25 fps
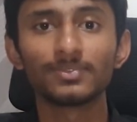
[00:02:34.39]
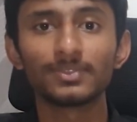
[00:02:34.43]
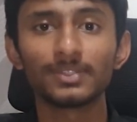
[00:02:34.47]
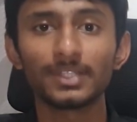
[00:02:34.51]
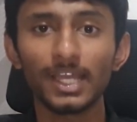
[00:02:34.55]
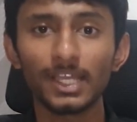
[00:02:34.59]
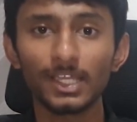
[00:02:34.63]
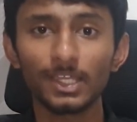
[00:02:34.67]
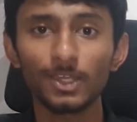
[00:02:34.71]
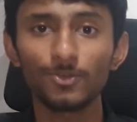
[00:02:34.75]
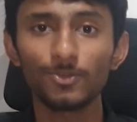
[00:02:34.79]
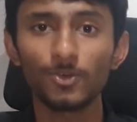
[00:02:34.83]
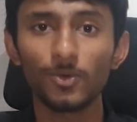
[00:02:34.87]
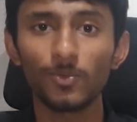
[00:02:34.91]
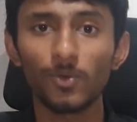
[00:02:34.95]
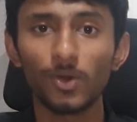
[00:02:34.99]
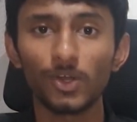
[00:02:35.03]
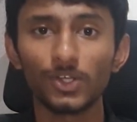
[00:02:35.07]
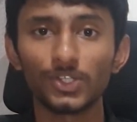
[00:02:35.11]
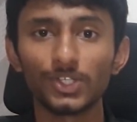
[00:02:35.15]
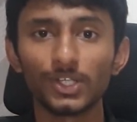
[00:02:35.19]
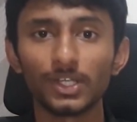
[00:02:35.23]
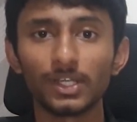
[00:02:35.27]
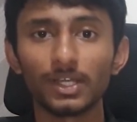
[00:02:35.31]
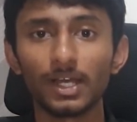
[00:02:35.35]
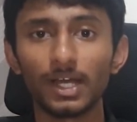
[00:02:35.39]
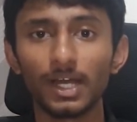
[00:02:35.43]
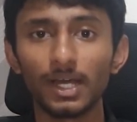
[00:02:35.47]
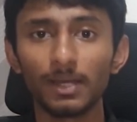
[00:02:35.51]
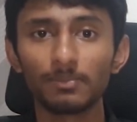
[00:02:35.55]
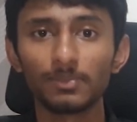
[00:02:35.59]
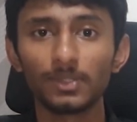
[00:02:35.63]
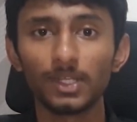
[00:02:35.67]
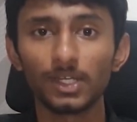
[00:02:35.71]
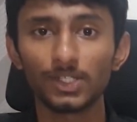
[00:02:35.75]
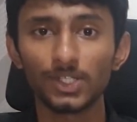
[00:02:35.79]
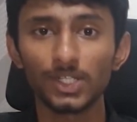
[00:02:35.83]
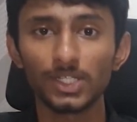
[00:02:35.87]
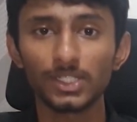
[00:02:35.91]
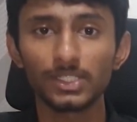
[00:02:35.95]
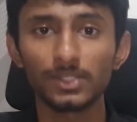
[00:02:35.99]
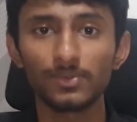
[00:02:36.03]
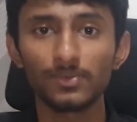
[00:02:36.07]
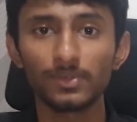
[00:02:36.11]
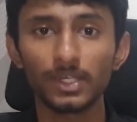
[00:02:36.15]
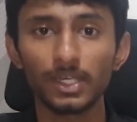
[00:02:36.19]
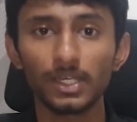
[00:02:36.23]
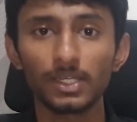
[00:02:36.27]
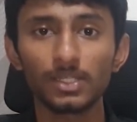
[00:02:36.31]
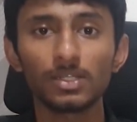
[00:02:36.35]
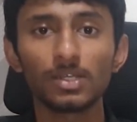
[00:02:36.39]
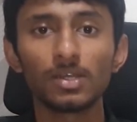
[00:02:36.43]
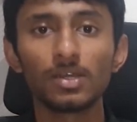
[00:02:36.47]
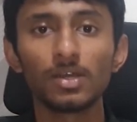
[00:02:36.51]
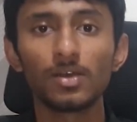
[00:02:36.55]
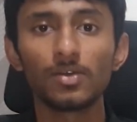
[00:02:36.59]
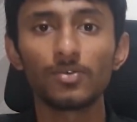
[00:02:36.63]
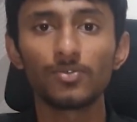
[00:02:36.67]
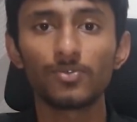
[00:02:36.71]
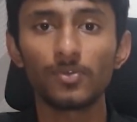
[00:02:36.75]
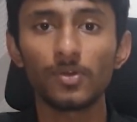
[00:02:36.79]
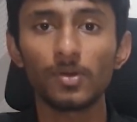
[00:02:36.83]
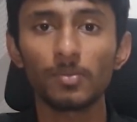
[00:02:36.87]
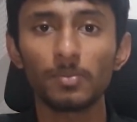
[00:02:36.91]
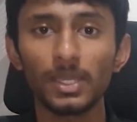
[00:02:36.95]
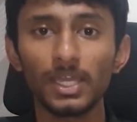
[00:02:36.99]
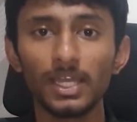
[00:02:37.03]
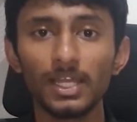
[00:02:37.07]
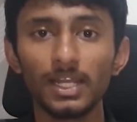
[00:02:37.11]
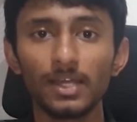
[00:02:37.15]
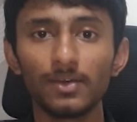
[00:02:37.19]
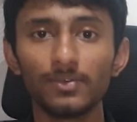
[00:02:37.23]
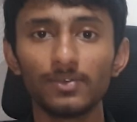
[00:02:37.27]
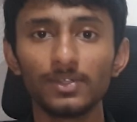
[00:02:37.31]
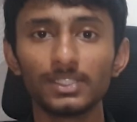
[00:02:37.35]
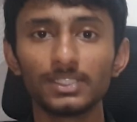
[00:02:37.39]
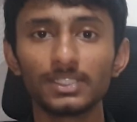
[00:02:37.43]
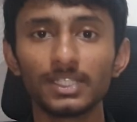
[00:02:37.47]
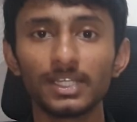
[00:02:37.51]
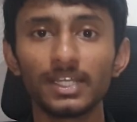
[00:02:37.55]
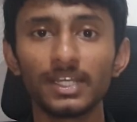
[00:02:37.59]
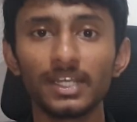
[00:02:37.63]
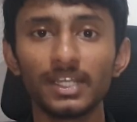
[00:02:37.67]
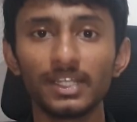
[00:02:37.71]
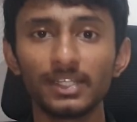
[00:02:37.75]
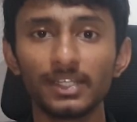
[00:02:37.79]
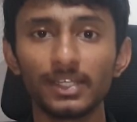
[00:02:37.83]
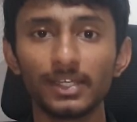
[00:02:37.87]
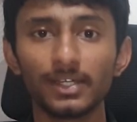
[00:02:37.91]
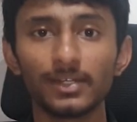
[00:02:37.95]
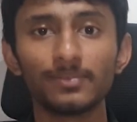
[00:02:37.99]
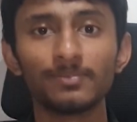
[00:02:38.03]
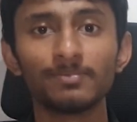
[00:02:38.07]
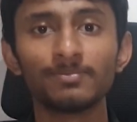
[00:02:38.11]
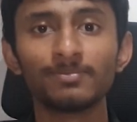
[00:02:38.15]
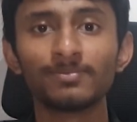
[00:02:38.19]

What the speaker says: Thank you for watching. I'm Dhakshesh Sivakesh from A Levels in India.